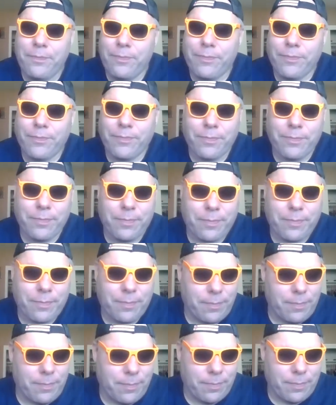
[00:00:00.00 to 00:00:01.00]

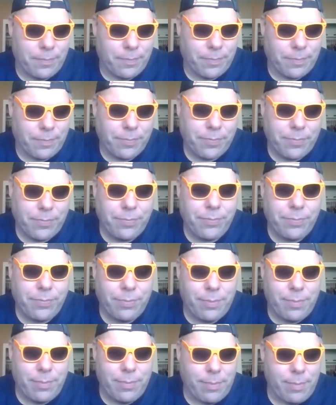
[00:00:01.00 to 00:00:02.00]

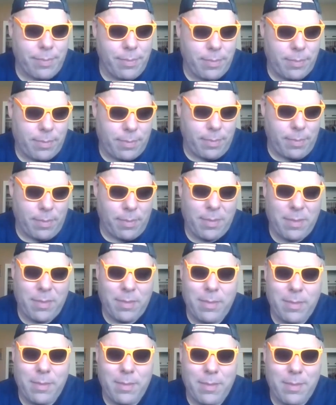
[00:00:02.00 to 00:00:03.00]

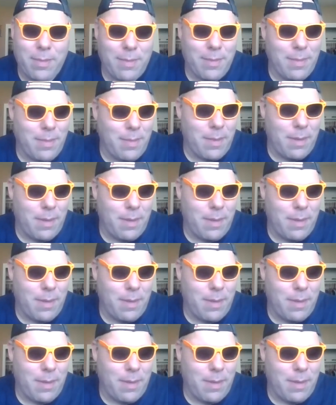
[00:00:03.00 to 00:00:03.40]
No words are spoken by the person on screen.